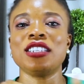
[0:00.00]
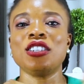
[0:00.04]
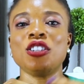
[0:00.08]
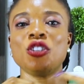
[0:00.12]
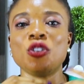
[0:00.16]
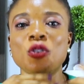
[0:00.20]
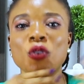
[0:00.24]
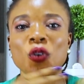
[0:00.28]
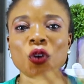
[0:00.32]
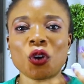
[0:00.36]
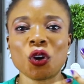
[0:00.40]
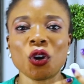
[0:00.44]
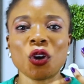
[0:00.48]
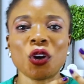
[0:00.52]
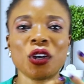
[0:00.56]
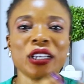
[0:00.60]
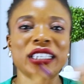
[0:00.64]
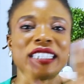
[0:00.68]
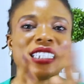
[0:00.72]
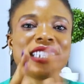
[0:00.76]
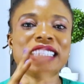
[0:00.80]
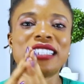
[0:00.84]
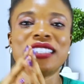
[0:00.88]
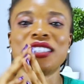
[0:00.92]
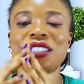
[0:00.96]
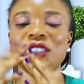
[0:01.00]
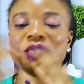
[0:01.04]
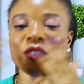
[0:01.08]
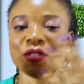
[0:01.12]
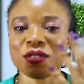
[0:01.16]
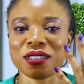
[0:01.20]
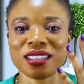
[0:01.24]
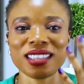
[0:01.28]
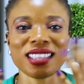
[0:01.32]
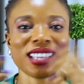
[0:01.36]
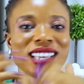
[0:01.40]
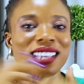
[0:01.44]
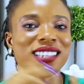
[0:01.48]
new clothing, new
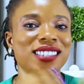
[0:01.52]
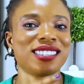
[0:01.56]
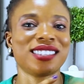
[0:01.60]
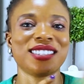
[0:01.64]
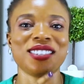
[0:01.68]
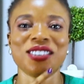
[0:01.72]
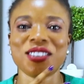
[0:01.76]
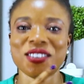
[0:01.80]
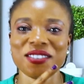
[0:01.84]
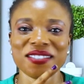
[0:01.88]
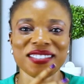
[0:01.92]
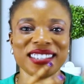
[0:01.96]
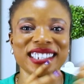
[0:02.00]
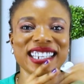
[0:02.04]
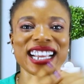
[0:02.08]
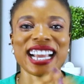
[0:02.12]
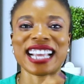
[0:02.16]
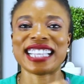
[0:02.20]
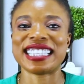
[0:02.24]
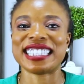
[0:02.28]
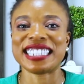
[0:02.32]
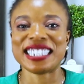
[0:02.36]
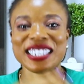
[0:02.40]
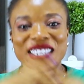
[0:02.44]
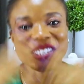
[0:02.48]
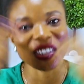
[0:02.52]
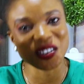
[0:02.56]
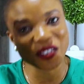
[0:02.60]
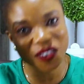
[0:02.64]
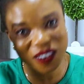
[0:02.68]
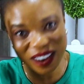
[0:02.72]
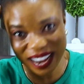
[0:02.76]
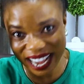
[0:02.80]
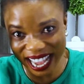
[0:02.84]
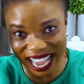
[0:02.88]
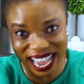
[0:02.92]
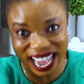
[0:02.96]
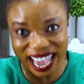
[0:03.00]
this, new that, new
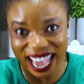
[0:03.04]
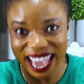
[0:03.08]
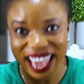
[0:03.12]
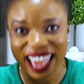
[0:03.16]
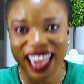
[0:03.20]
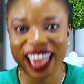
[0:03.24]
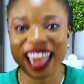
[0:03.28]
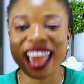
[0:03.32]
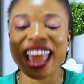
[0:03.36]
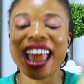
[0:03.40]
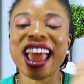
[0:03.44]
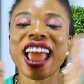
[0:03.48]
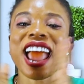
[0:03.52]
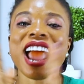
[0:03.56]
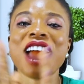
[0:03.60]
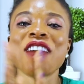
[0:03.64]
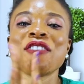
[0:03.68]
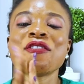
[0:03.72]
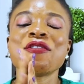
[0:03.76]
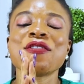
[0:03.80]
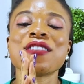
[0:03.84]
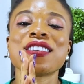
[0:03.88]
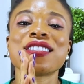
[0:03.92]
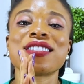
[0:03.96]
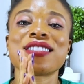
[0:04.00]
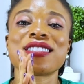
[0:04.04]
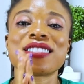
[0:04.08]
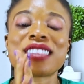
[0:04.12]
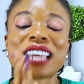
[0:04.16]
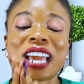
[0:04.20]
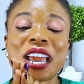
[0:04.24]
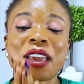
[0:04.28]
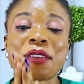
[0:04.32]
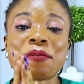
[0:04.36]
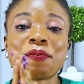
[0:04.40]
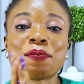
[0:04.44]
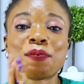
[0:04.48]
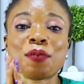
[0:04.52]
hair. Every
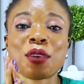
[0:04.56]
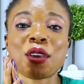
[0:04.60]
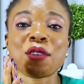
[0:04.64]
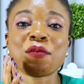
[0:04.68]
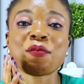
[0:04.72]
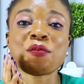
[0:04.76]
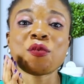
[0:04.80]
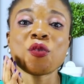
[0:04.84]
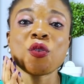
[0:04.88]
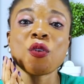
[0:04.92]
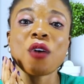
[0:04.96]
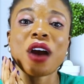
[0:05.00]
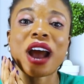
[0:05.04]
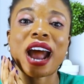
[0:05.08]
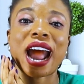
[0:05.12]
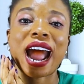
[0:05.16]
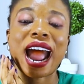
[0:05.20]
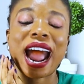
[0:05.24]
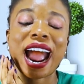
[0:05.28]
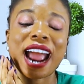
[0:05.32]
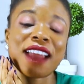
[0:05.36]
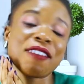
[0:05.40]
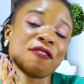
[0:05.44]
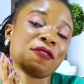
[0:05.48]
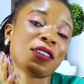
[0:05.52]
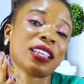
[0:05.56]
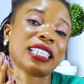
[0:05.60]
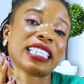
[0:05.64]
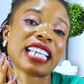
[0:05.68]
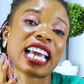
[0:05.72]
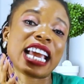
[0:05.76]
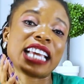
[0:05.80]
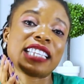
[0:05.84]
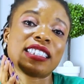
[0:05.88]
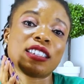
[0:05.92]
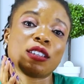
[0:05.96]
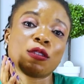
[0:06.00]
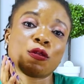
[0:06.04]
time people are
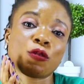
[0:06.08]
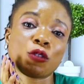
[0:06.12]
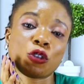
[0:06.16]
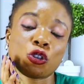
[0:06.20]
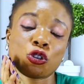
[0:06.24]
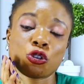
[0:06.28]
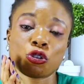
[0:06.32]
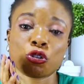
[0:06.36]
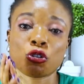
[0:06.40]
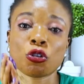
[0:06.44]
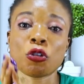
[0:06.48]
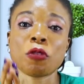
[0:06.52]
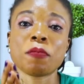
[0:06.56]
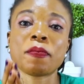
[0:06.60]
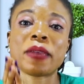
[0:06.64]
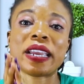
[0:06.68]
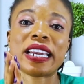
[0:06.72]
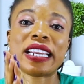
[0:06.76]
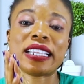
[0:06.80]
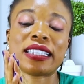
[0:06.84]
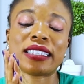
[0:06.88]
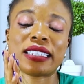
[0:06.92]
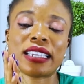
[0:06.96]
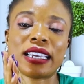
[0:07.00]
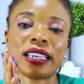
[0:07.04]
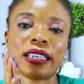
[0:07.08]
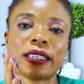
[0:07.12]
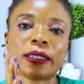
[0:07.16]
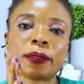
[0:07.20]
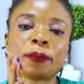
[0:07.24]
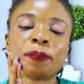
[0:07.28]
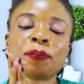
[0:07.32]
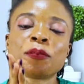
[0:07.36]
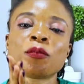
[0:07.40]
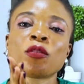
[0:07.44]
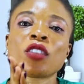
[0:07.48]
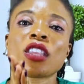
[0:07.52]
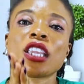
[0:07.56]
advertising for so many things.
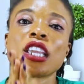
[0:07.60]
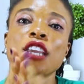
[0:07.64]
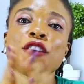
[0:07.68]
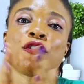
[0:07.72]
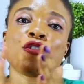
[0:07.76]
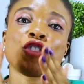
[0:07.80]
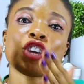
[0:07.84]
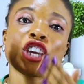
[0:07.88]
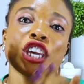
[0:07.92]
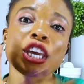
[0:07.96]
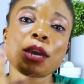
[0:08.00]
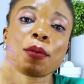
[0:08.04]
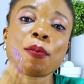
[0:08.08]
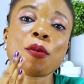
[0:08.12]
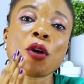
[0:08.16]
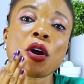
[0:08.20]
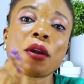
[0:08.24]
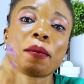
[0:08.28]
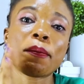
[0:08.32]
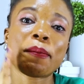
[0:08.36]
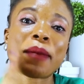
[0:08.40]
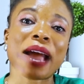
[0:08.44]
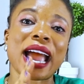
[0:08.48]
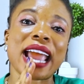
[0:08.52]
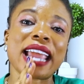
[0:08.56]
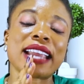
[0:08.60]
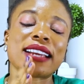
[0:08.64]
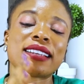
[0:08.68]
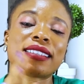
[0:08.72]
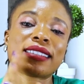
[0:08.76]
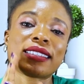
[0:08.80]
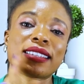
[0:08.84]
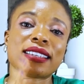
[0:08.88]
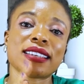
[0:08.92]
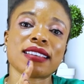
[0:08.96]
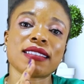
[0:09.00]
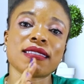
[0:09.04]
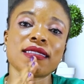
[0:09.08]
If you keep on buying
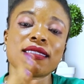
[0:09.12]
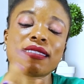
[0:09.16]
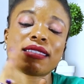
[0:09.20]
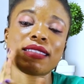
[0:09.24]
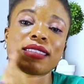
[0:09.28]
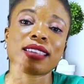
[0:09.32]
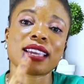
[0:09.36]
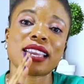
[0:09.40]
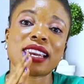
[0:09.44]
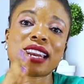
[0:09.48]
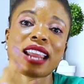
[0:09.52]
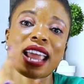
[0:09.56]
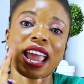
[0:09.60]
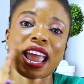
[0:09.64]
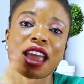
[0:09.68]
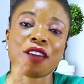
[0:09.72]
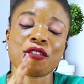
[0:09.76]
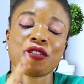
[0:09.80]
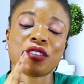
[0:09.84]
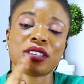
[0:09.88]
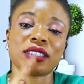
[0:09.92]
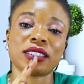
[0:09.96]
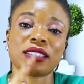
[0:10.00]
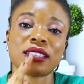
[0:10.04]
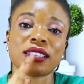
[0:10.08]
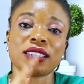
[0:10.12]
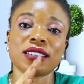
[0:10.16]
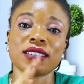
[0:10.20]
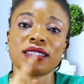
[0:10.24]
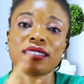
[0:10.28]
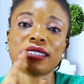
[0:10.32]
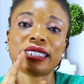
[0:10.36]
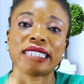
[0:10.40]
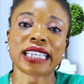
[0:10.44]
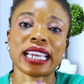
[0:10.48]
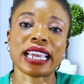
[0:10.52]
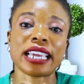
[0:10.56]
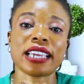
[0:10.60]
single thing every single
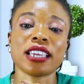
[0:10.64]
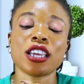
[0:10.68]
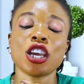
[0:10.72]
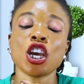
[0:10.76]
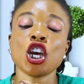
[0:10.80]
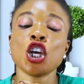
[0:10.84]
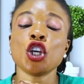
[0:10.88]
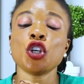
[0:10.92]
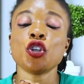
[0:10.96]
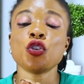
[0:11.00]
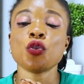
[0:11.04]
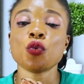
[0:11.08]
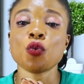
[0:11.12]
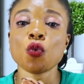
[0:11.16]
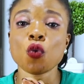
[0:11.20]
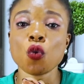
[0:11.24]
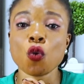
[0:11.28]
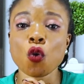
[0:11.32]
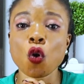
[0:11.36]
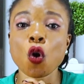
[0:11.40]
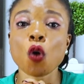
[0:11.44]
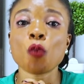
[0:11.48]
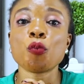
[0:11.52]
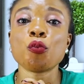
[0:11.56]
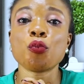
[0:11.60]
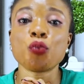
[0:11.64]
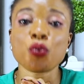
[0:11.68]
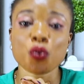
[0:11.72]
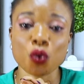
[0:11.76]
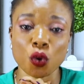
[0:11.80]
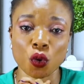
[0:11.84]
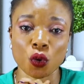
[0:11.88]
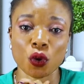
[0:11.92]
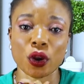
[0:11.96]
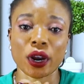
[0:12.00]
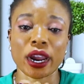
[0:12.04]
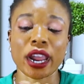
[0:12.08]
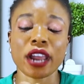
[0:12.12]
day, you will go
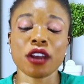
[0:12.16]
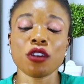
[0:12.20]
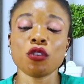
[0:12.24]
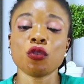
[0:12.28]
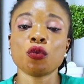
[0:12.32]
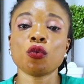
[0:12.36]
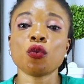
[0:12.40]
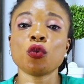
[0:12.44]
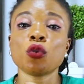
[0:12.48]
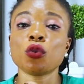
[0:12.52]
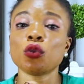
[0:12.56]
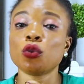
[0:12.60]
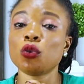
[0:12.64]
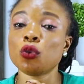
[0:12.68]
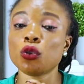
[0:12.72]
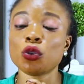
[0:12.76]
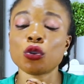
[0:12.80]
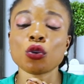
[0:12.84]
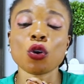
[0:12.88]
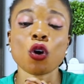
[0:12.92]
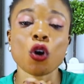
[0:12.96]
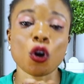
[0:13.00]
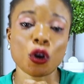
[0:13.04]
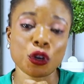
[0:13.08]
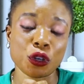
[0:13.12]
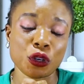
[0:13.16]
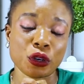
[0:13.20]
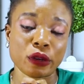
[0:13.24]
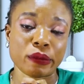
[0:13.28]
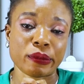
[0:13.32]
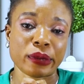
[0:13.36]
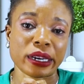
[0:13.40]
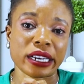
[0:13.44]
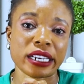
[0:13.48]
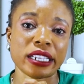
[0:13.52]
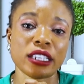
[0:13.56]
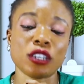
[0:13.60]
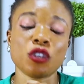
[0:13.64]
broke and you will lose all your
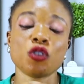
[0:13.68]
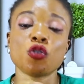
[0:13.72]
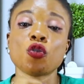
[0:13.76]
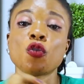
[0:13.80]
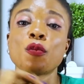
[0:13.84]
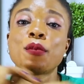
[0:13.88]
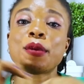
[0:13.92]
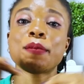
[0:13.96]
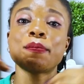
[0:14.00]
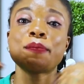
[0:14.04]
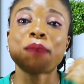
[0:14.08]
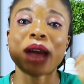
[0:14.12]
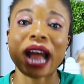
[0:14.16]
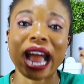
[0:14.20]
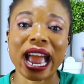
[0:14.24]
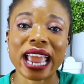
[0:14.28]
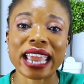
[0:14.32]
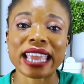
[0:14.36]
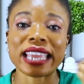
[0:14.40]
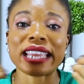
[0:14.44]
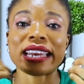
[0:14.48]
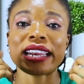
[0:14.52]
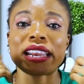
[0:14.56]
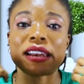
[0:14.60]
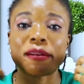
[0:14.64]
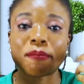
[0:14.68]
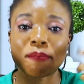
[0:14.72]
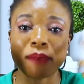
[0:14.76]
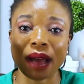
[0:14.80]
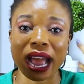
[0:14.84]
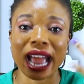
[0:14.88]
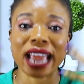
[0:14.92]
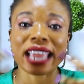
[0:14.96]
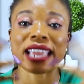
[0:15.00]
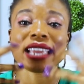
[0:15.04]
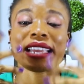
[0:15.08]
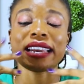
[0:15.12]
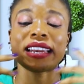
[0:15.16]
money. You will be buying and
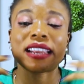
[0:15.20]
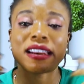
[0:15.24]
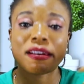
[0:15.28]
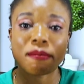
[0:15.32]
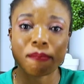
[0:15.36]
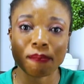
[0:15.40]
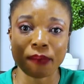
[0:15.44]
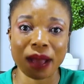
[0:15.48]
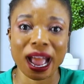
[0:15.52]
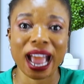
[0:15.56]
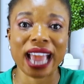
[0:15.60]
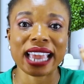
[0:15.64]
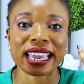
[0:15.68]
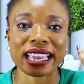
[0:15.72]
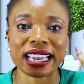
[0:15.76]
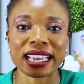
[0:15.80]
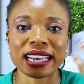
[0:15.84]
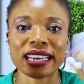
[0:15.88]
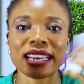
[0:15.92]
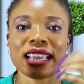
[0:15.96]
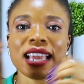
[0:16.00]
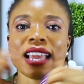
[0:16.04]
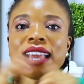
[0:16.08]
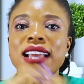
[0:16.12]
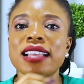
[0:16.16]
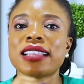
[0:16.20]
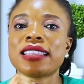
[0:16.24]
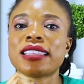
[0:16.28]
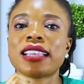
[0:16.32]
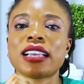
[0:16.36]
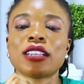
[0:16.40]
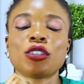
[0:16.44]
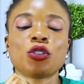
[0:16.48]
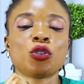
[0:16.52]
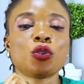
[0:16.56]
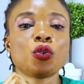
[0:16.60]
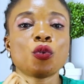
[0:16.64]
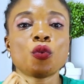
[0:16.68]
buying and buying
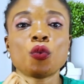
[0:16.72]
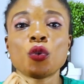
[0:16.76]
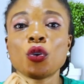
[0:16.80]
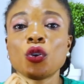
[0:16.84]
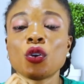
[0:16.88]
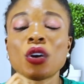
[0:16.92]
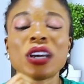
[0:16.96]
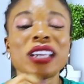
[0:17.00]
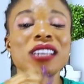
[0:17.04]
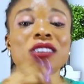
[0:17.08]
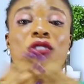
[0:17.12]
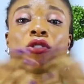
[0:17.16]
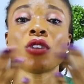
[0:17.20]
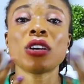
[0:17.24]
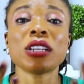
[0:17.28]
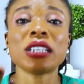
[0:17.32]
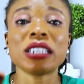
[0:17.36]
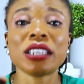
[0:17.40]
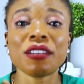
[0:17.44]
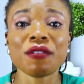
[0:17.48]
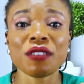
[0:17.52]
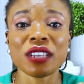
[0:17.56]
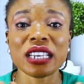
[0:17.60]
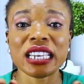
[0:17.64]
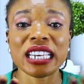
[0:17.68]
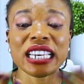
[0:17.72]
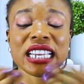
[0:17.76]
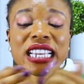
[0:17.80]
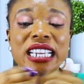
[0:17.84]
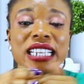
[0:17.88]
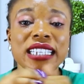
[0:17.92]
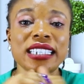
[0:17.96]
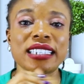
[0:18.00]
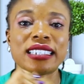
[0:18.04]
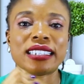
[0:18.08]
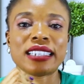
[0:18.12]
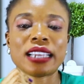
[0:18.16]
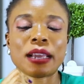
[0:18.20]
that you don't even
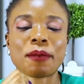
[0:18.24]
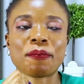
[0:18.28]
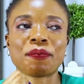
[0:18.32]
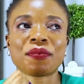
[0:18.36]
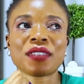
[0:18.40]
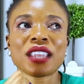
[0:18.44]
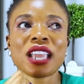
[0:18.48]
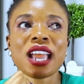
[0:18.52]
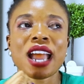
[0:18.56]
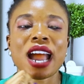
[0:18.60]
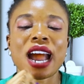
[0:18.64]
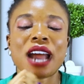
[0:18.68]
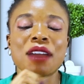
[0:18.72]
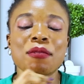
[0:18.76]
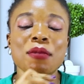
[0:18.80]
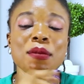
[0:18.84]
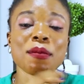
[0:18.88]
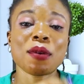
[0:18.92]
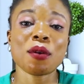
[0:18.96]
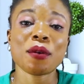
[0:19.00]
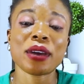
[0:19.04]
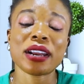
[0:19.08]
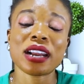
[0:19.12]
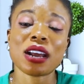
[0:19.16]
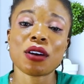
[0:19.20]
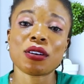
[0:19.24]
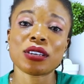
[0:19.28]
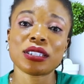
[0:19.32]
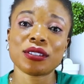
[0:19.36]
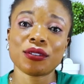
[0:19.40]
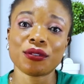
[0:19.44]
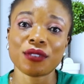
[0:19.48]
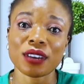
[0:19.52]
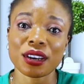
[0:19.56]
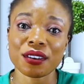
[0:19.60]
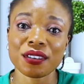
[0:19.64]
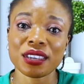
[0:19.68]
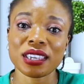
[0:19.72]
need them. I remember when I was
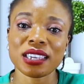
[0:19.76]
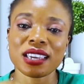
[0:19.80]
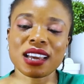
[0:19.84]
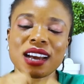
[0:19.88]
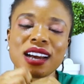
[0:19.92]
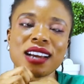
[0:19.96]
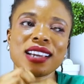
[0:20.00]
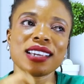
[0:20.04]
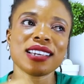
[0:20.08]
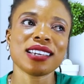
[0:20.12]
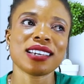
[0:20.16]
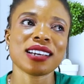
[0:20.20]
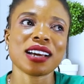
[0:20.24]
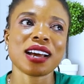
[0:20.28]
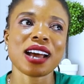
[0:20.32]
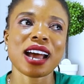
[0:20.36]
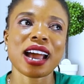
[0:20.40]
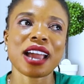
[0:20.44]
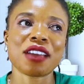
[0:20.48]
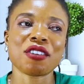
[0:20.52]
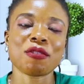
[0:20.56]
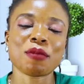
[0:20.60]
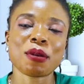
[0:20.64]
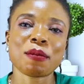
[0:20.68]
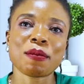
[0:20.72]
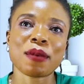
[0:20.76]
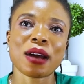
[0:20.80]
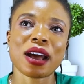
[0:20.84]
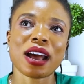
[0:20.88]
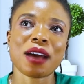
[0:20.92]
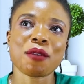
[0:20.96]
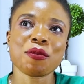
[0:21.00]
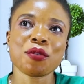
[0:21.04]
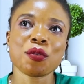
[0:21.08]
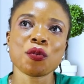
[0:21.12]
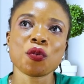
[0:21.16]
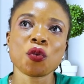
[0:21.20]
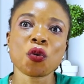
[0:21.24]
very young, I remember
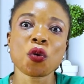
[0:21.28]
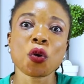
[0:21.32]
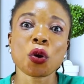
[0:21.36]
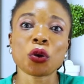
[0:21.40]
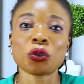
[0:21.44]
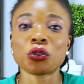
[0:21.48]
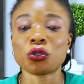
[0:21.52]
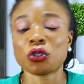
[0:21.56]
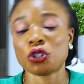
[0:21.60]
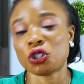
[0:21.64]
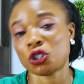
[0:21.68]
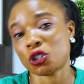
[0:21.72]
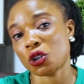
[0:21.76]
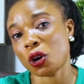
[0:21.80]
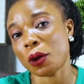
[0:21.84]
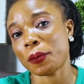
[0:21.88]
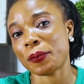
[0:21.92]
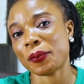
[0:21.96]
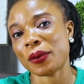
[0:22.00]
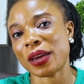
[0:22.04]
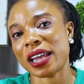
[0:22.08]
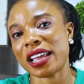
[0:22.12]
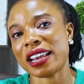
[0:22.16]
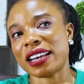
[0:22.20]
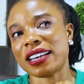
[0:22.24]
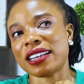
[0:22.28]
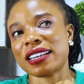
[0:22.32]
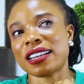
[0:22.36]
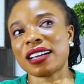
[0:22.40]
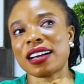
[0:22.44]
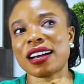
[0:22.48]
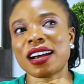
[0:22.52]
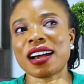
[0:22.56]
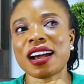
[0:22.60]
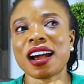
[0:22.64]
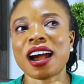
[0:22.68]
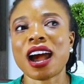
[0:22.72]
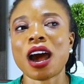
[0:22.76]
we would go to shop and
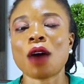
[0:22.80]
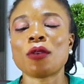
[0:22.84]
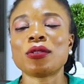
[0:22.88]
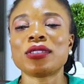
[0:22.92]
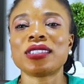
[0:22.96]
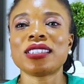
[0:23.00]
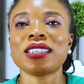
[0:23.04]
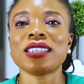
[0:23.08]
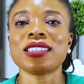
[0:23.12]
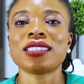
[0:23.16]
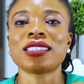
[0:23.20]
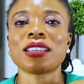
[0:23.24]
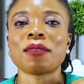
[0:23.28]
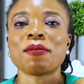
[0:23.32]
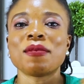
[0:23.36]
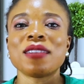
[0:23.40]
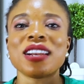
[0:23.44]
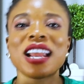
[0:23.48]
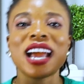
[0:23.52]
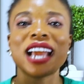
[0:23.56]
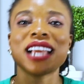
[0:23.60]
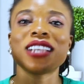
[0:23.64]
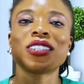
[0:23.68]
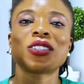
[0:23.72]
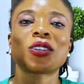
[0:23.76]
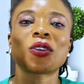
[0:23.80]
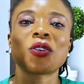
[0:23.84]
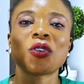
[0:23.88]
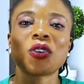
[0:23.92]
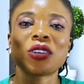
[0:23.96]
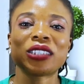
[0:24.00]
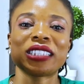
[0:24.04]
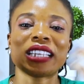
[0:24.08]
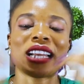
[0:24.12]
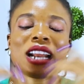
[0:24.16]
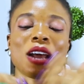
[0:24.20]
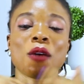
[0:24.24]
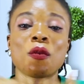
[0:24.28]
I would see some nice
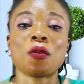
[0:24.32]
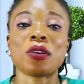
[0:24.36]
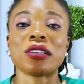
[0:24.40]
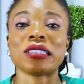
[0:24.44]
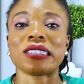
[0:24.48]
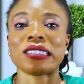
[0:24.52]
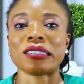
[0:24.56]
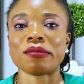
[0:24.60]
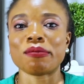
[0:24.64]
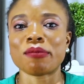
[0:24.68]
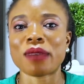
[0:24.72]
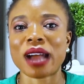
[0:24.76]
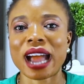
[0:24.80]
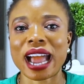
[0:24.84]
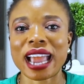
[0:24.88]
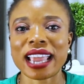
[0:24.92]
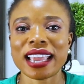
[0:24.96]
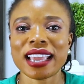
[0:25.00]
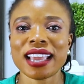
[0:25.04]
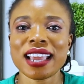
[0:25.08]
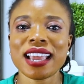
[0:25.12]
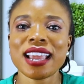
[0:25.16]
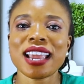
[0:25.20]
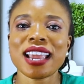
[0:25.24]
clothes that I want to buy,